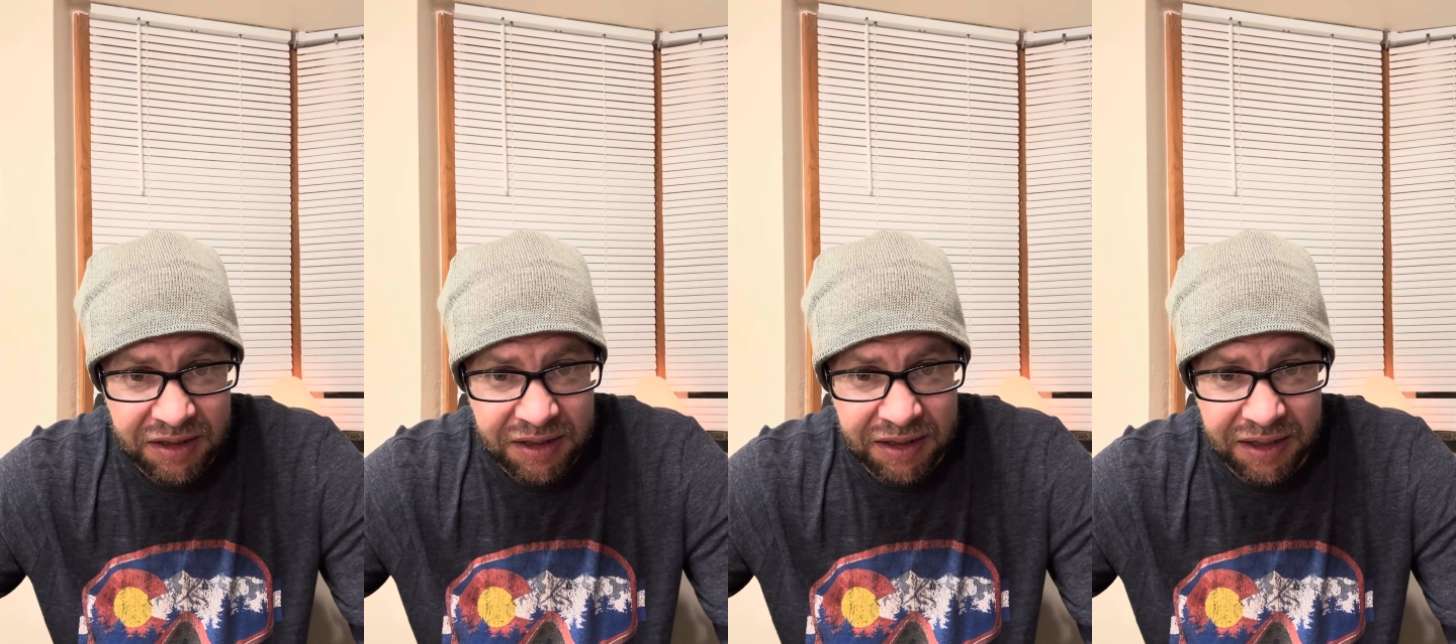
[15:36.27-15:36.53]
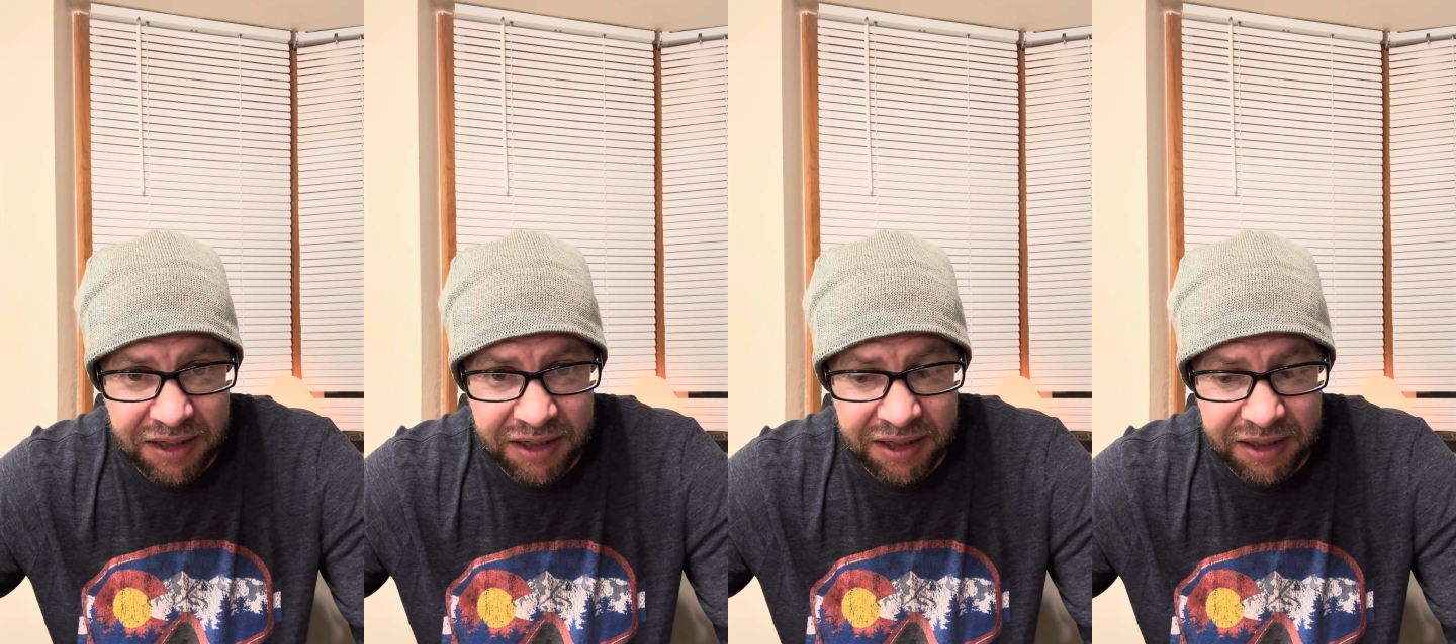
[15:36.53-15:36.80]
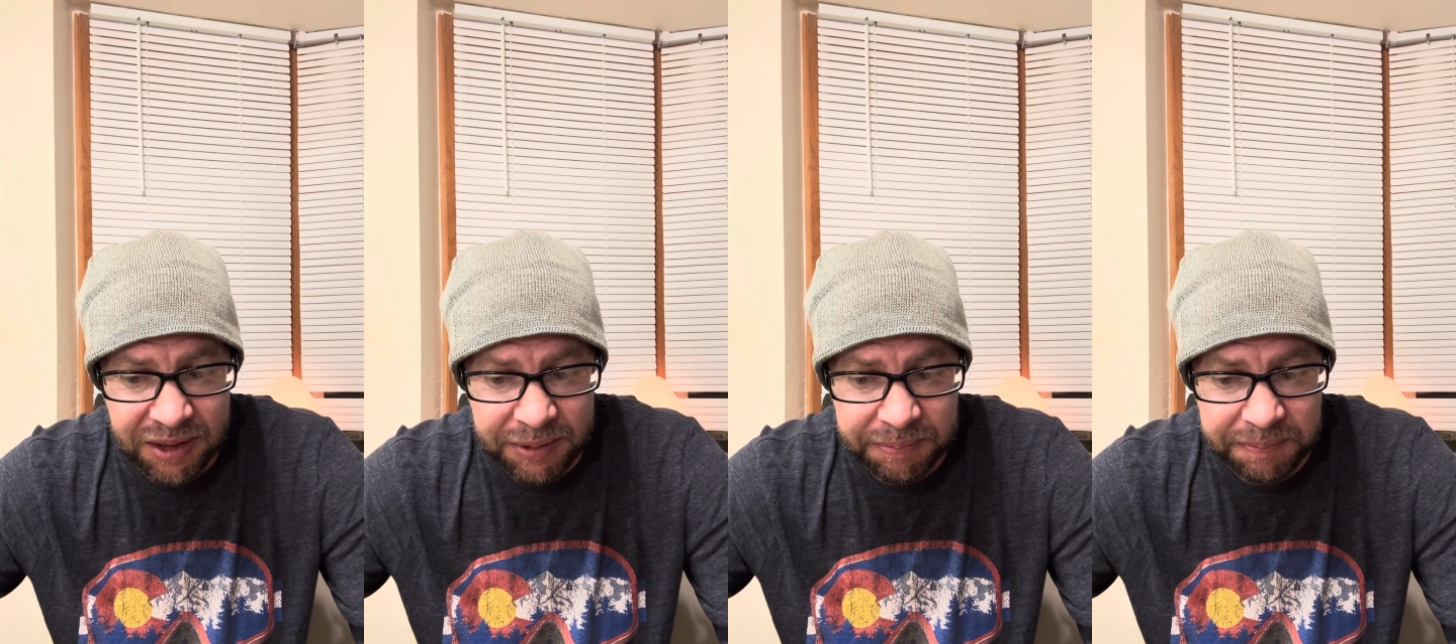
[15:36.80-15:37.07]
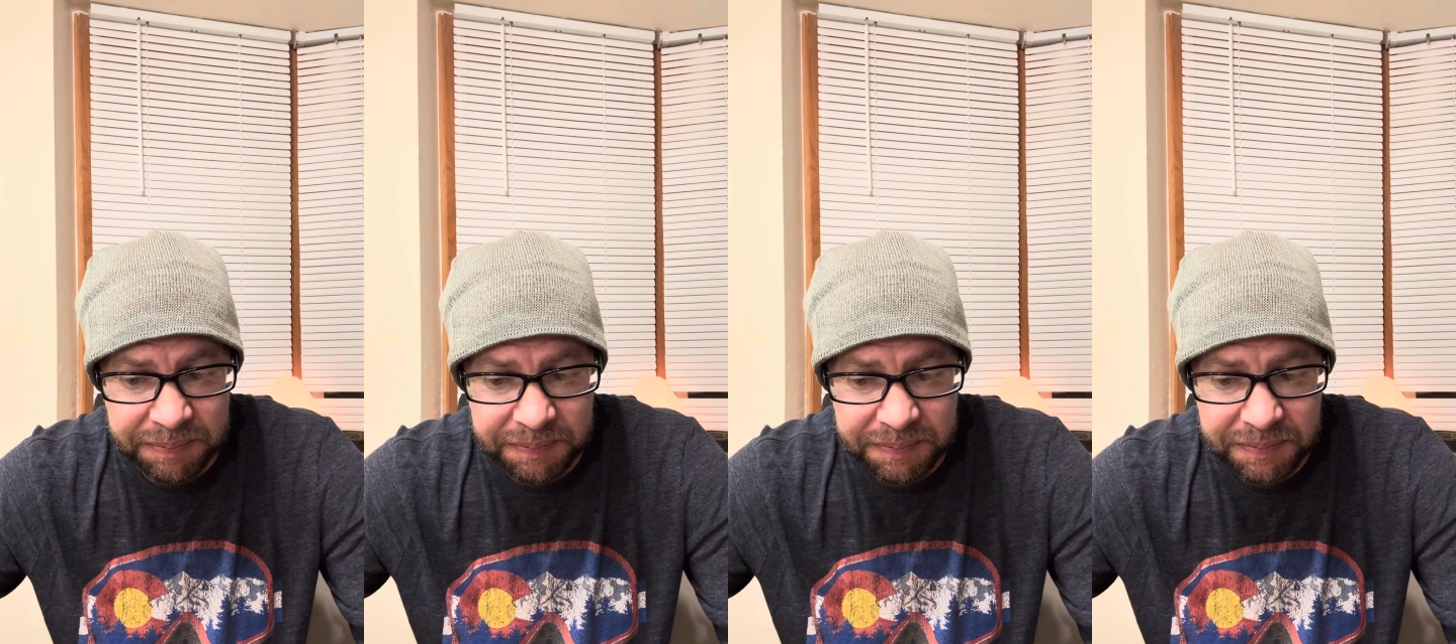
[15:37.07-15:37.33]

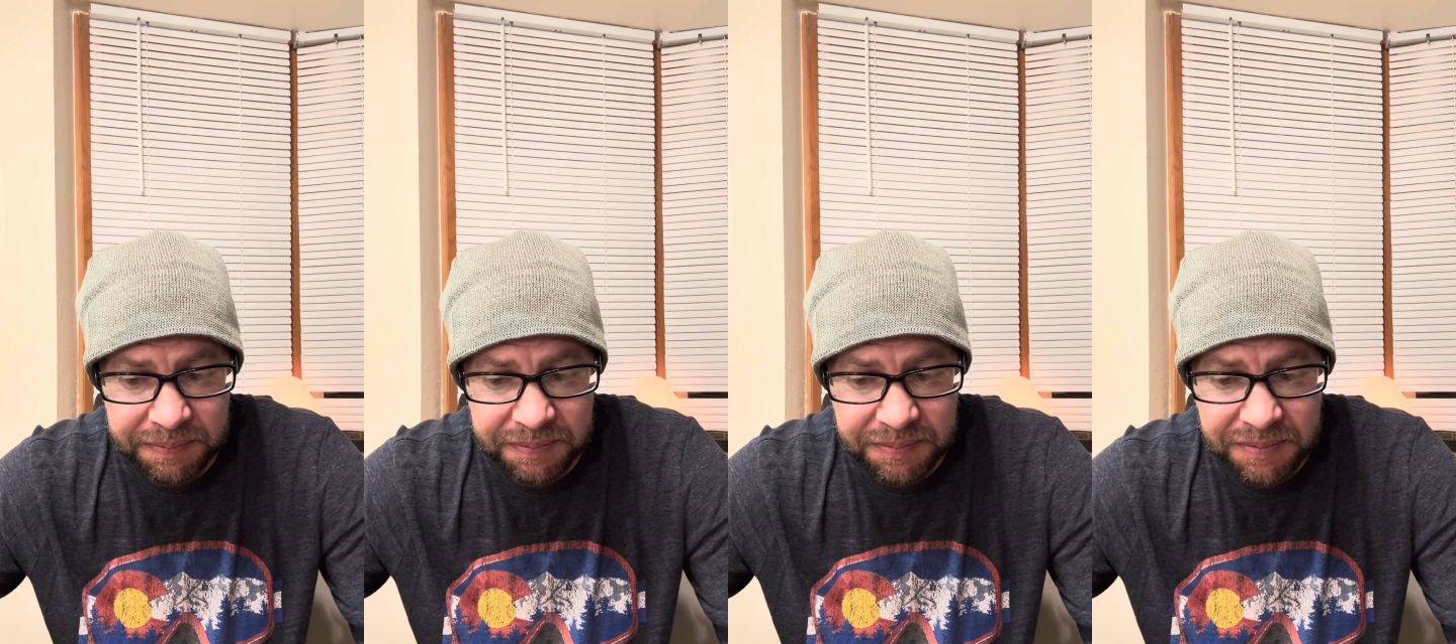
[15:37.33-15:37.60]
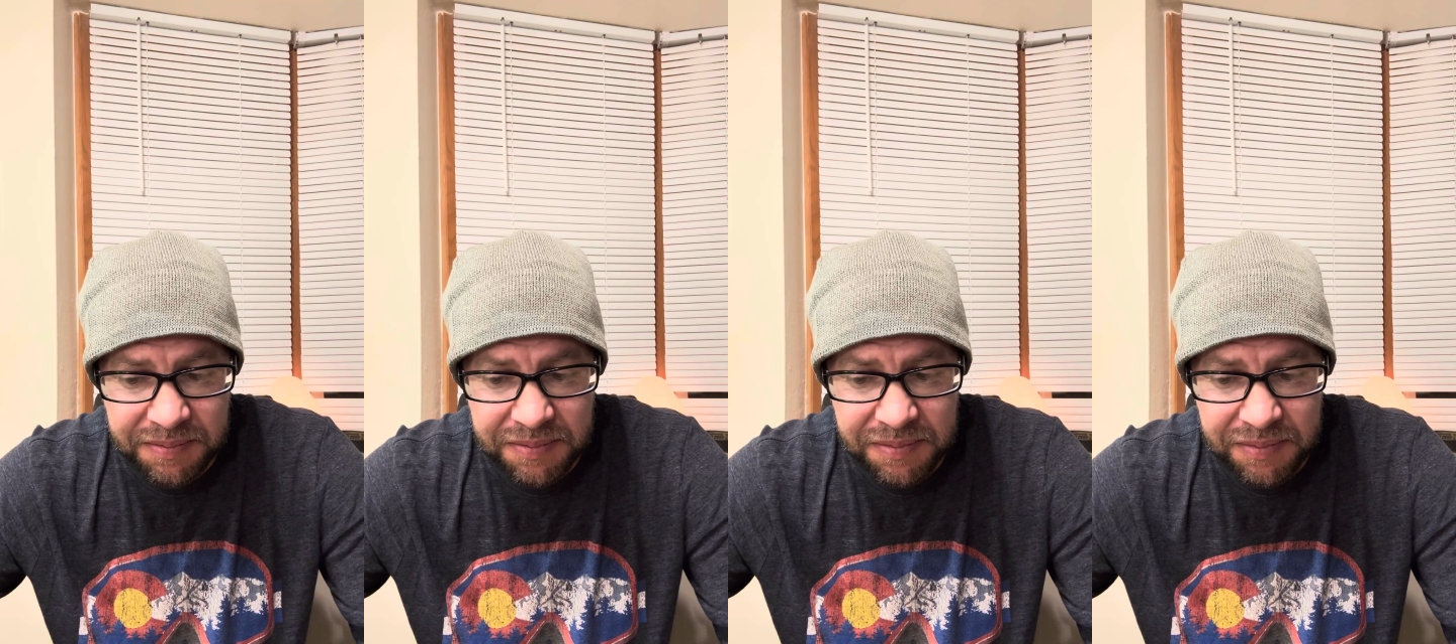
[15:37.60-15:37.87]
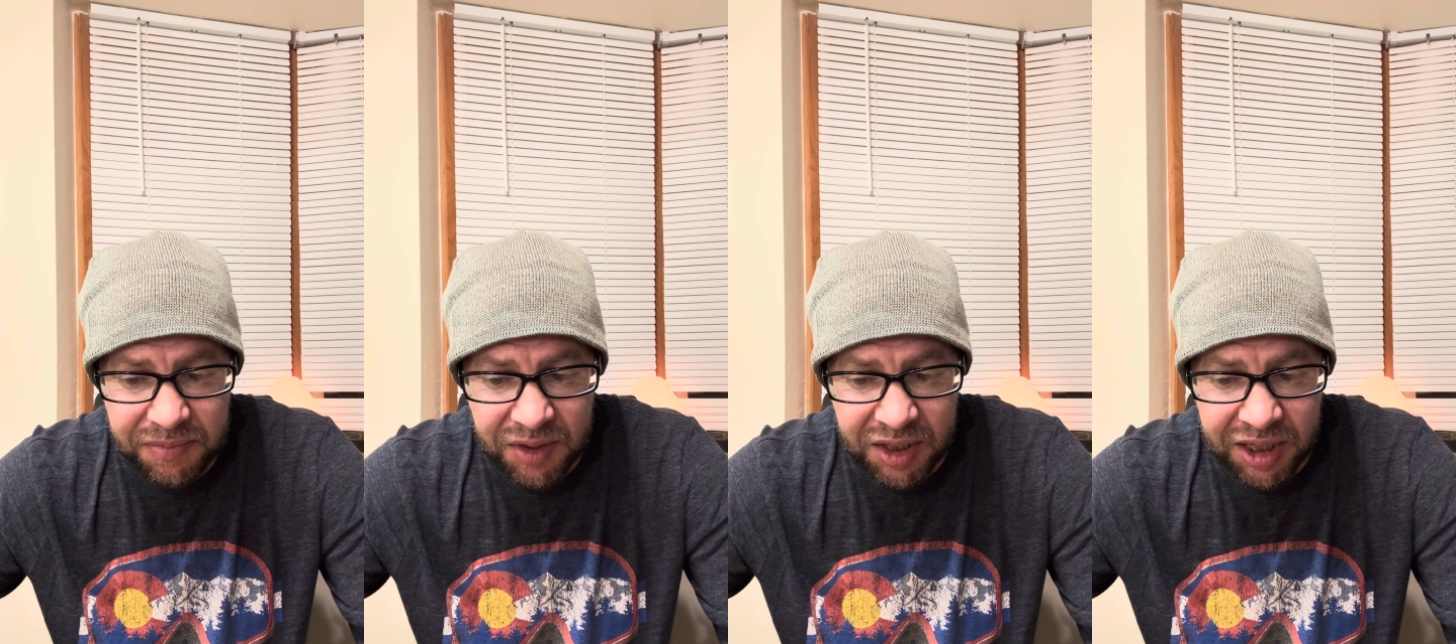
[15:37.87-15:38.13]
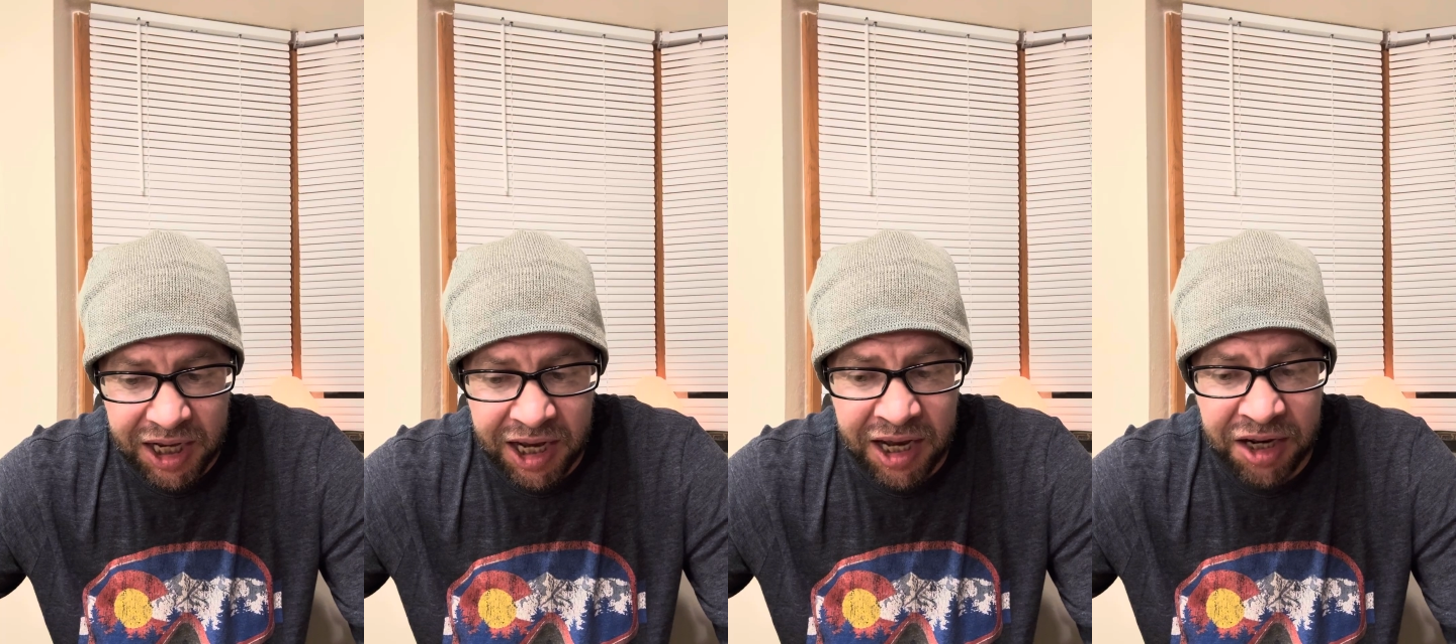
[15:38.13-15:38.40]

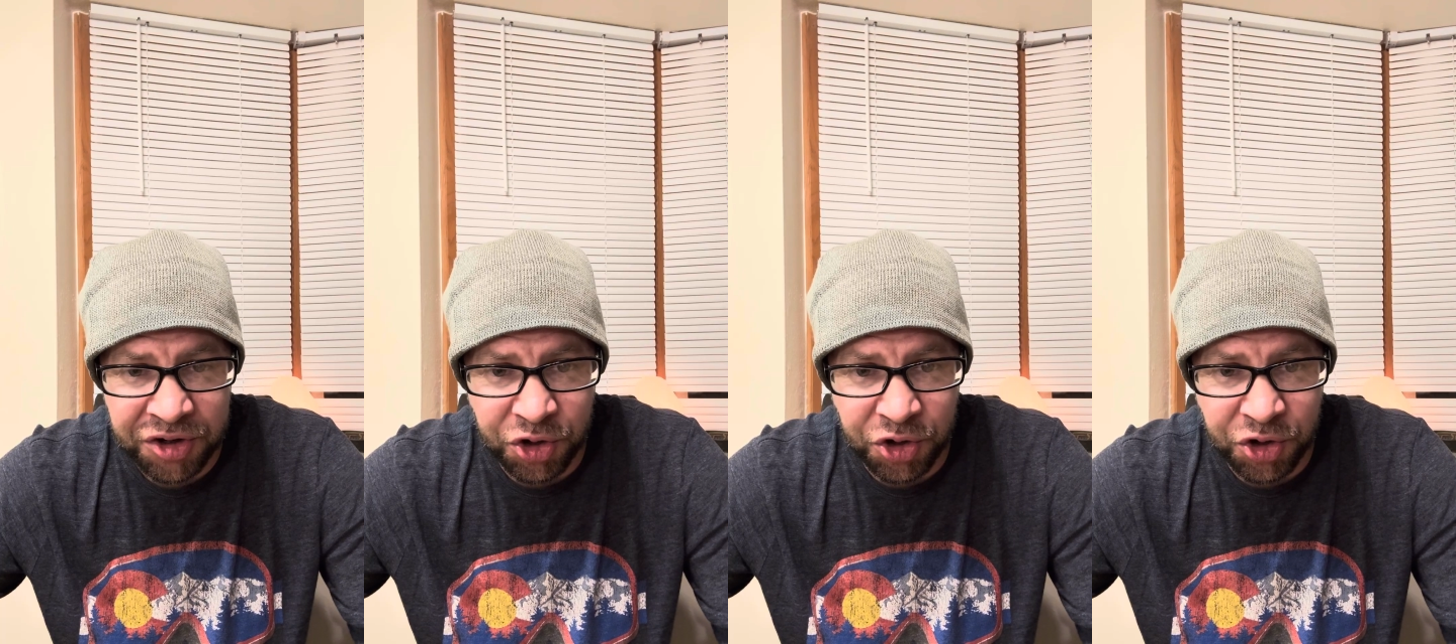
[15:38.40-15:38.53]
Can